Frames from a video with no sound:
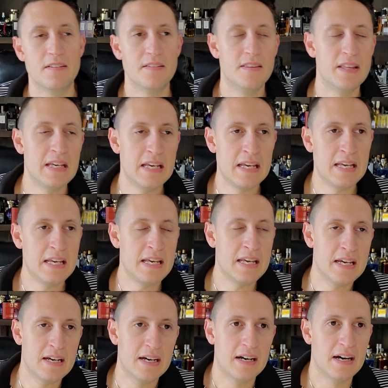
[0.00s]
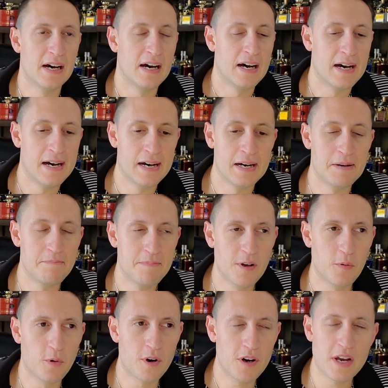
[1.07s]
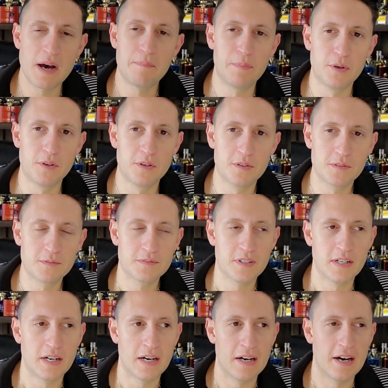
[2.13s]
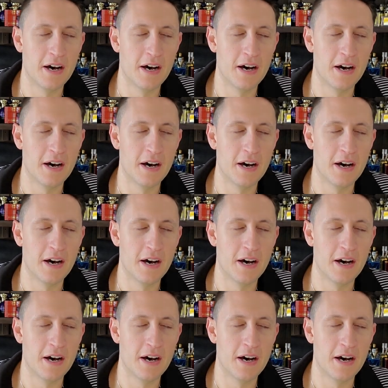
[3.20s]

the um, There were a couple uh,